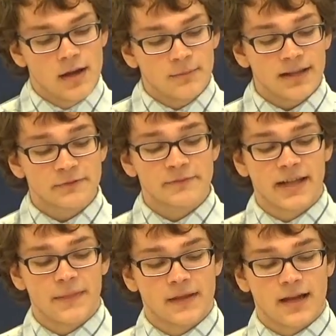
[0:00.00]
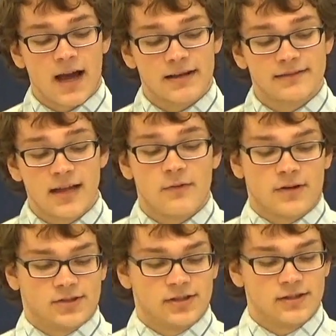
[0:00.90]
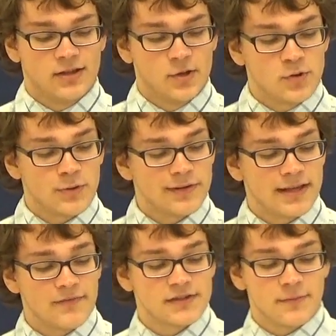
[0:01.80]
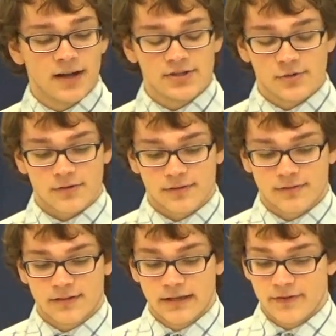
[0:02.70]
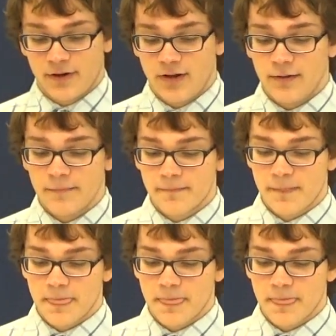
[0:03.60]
But let's pretend that God is not watching. Would we give as much or give it all?